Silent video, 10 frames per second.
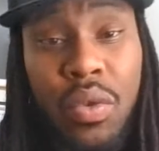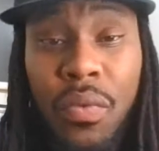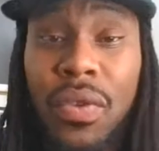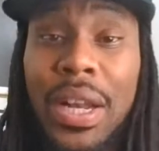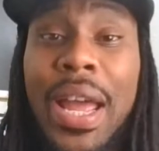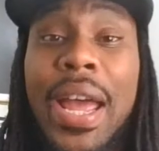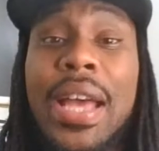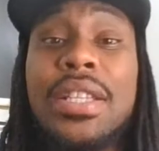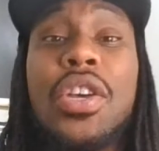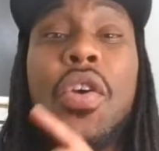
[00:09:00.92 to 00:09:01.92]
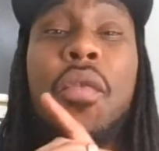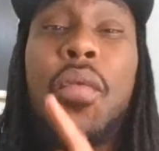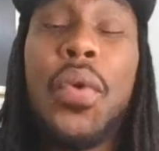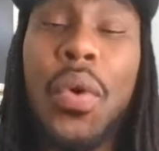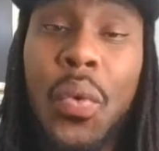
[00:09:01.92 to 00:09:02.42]
this one for last
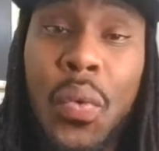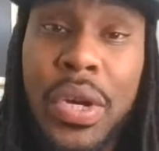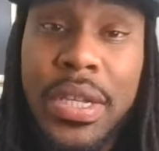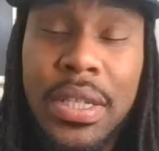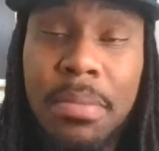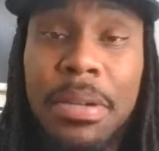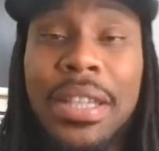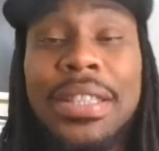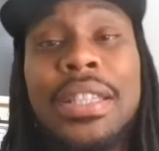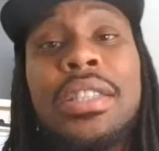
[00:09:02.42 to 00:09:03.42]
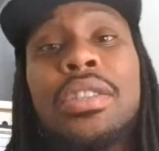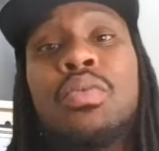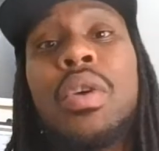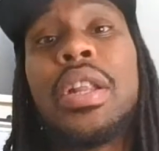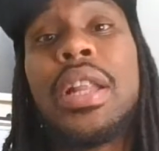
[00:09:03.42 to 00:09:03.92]
for a reason because this
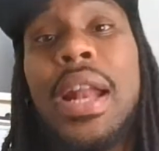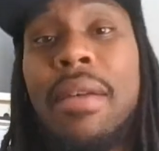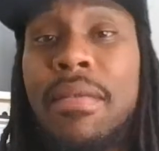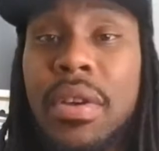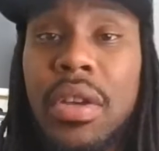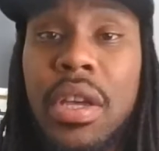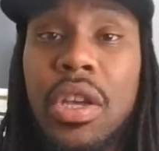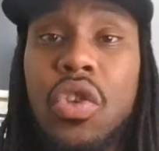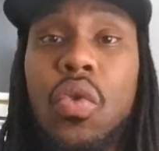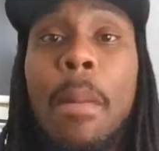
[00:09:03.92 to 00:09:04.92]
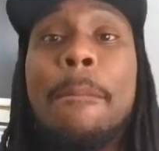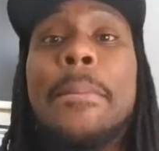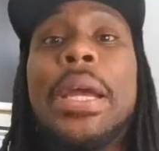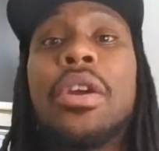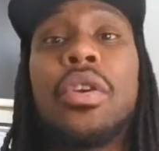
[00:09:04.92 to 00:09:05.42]
is one that I feel can give you a
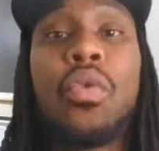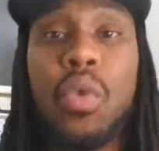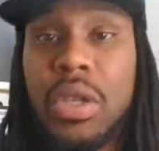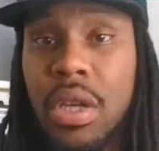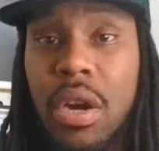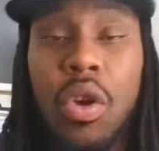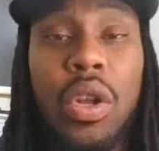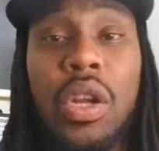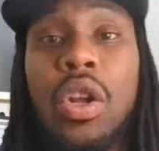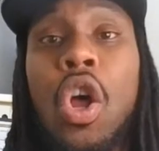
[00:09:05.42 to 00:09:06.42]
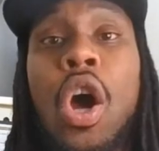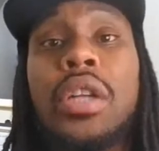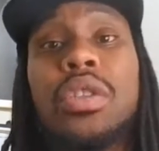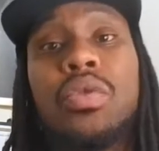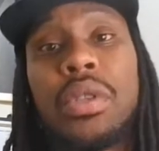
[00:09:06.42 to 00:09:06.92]
bigger return or the
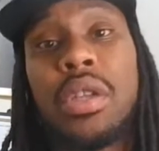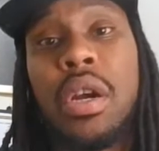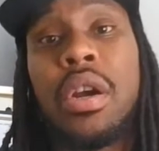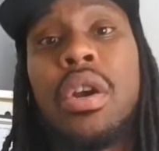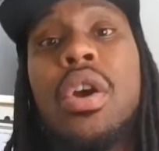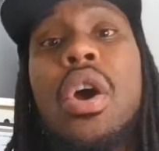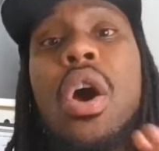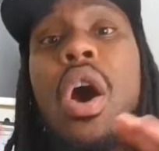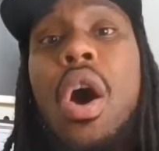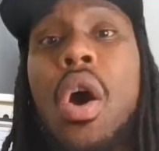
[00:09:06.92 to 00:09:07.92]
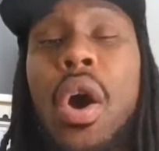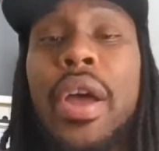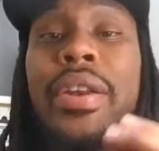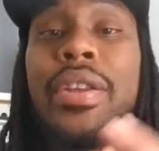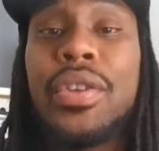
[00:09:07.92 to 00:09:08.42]
largest return
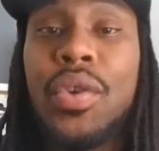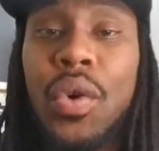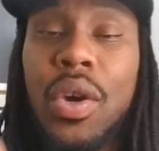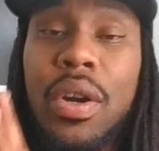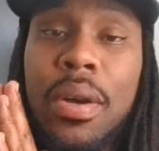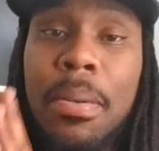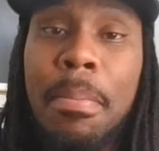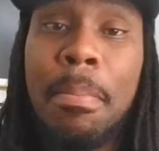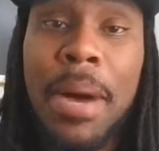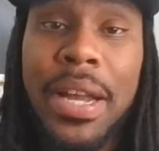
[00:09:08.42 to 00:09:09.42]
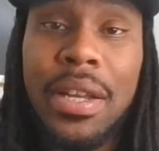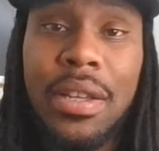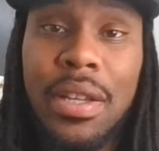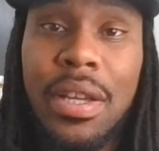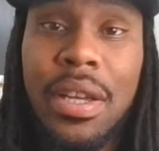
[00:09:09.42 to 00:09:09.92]
on your money.
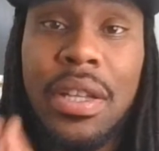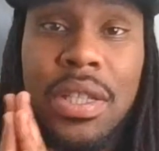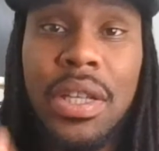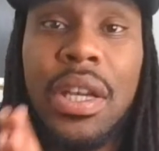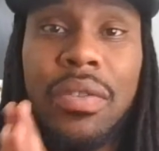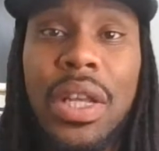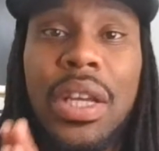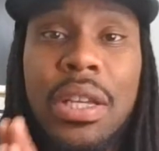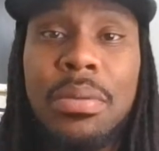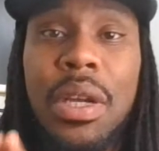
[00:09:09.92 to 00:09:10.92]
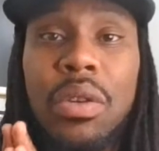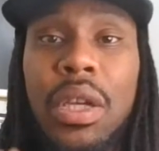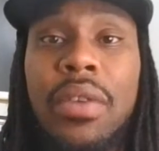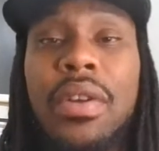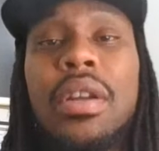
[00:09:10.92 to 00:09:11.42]
It's the gift that keeps on
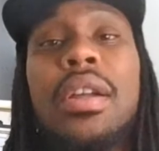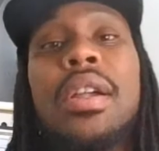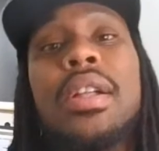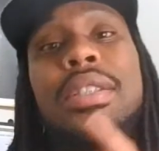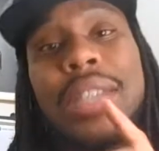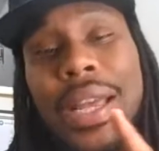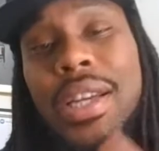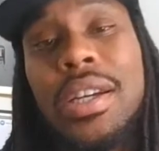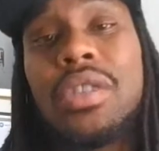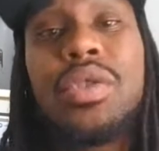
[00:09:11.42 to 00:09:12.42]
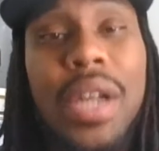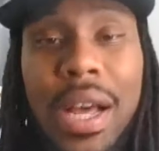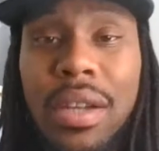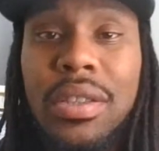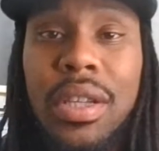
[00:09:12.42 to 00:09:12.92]
giving. Take
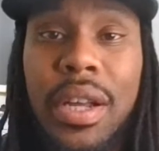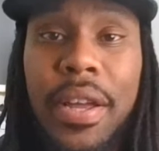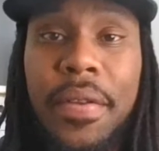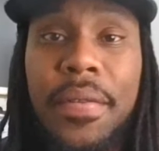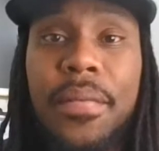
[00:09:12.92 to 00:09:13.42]
$100 of that